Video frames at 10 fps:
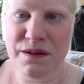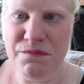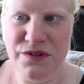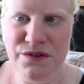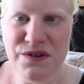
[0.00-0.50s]
that
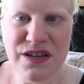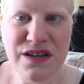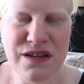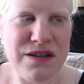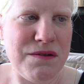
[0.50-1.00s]
I'm
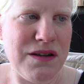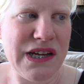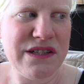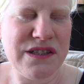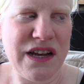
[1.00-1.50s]
doing,
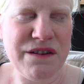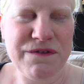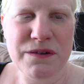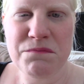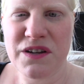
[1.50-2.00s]
aside
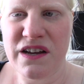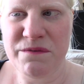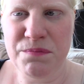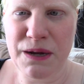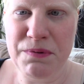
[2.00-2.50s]
from kind
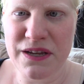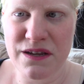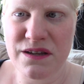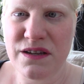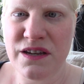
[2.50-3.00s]
of
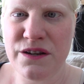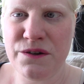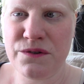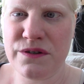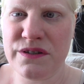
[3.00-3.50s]
prepping, you
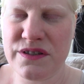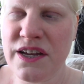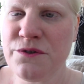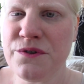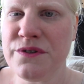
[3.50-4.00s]
know,
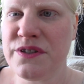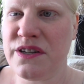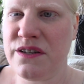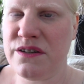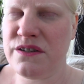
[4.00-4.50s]
schedules
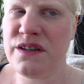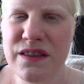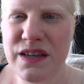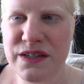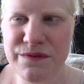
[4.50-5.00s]
and
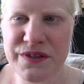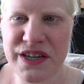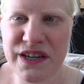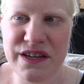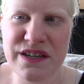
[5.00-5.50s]
things for the
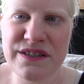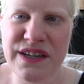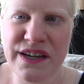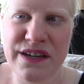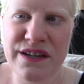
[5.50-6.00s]
kids
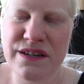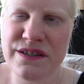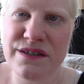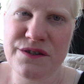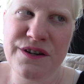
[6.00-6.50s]

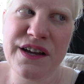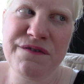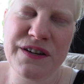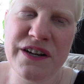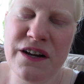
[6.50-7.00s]
and trying to
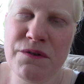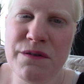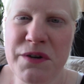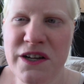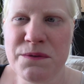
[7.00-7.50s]
figure out
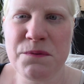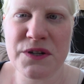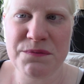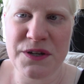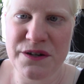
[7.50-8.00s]
whether my husband
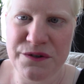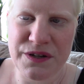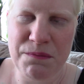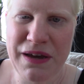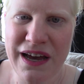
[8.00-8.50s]
wants me to do
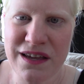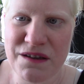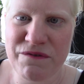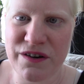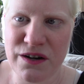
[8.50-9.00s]
any
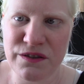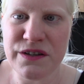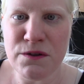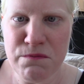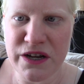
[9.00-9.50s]
packing for our little